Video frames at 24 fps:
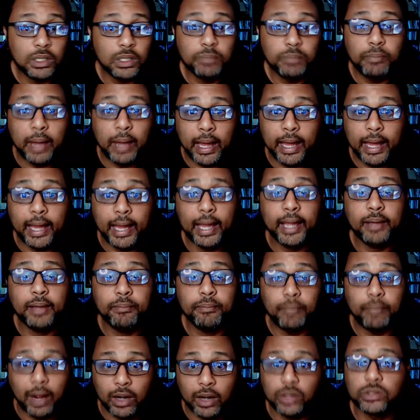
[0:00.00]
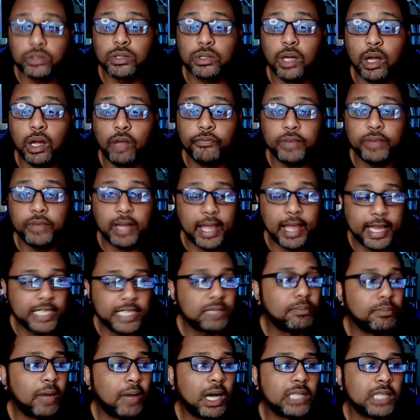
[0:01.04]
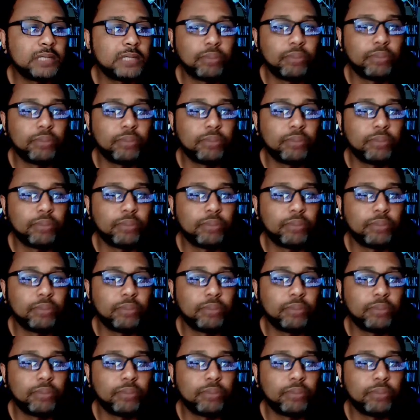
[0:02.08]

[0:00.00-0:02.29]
by Microsoft and the Xbox